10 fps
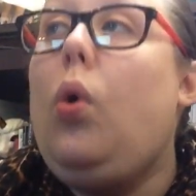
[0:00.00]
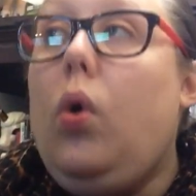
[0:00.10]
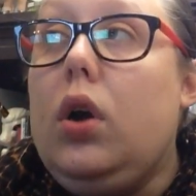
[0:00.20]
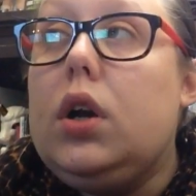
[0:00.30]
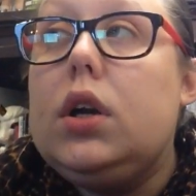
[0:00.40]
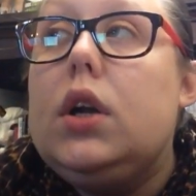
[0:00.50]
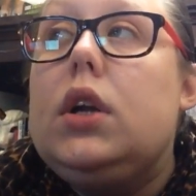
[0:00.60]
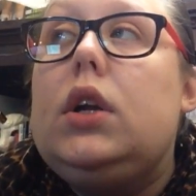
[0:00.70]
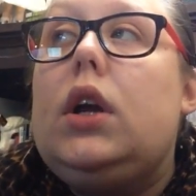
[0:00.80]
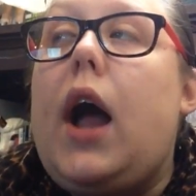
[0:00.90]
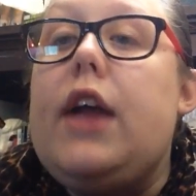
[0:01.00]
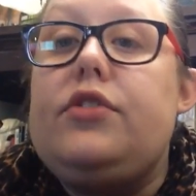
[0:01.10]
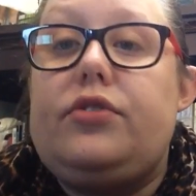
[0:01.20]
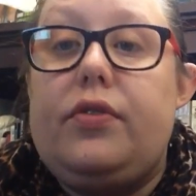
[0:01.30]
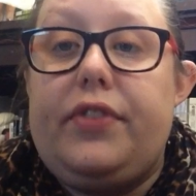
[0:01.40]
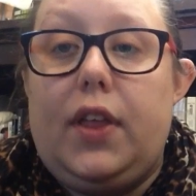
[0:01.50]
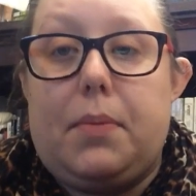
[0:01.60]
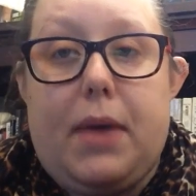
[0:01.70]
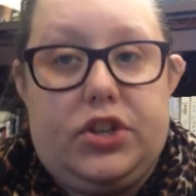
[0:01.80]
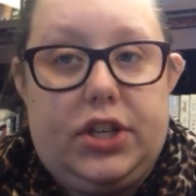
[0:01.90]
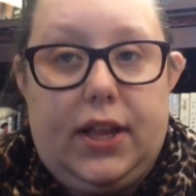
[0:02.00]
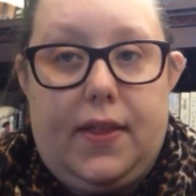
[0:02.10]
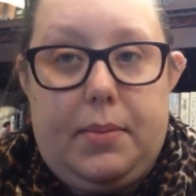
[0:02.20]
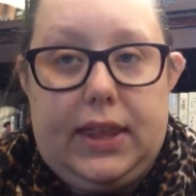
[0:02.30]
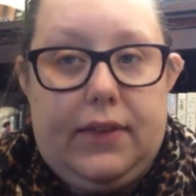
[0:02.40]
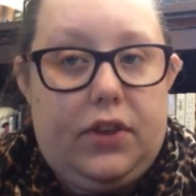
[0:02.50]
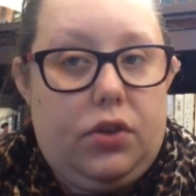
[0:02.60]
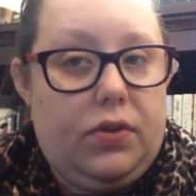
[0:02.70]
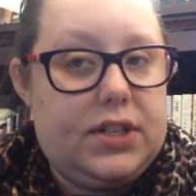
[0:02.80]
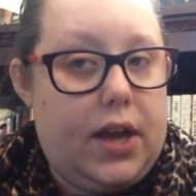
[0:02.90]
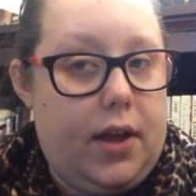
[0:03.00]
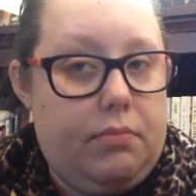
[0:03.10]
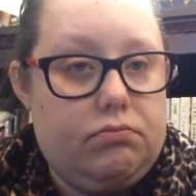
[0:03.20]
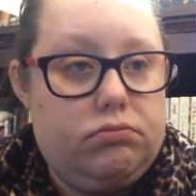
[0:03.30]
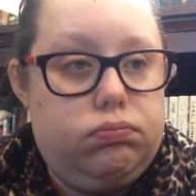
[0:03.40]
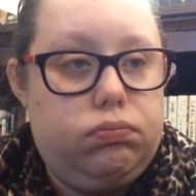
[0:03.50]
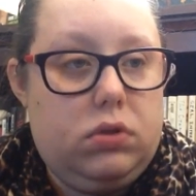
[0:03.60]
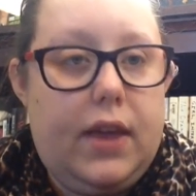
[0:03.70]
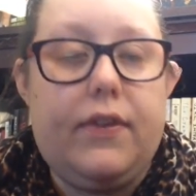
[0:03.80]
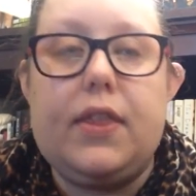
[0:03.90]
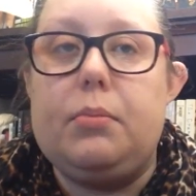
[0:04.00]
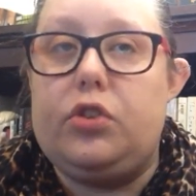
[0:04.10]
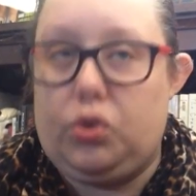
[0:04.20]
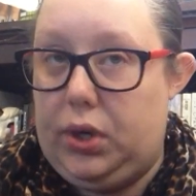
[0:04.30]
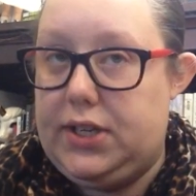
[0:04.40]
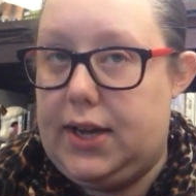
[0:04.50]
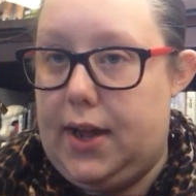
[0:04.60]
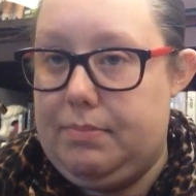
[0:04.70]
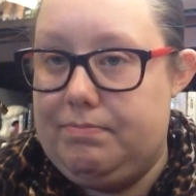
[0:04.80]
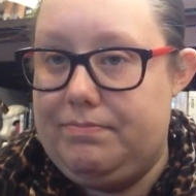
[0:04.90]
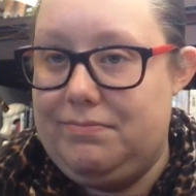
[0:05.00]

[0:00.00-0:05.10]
or I just don't feel like mentioning them and giving them the screen time.